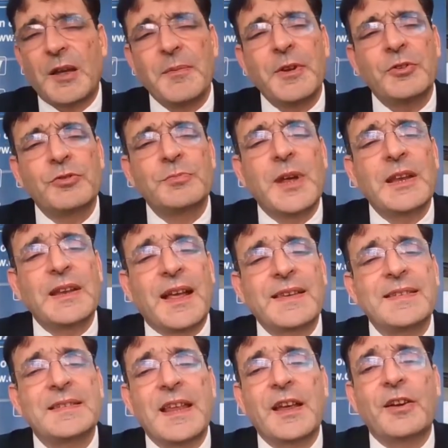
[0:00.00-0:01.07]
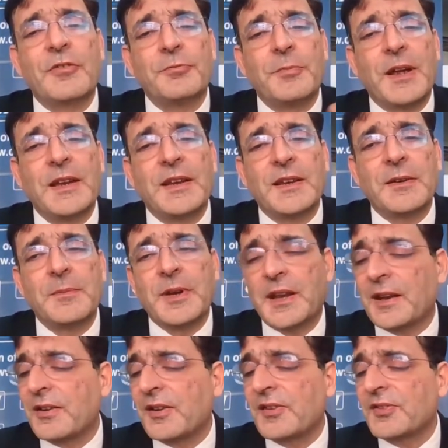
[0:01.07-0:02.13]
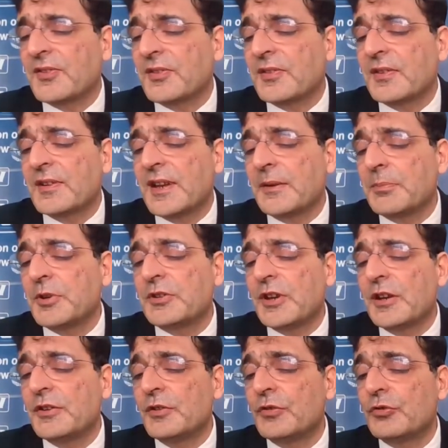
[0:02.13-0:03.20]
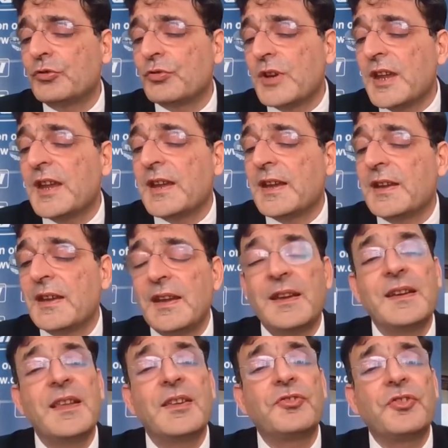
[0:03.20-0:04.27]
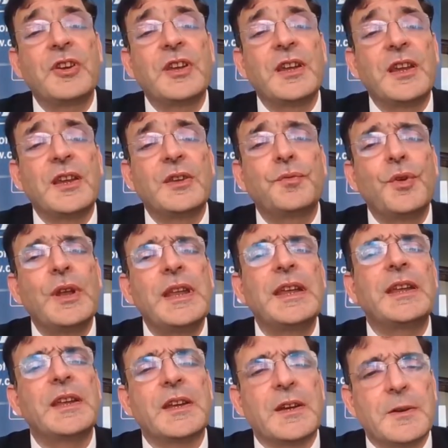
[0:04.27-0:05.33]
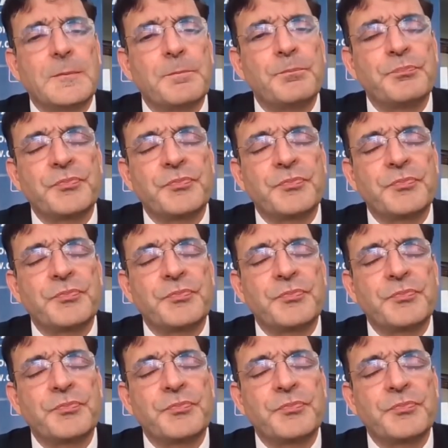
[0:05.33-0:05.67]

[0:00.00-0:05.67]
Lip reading: Coming to my last leg of my little bit address, let me tell you, today, industry is fully geared.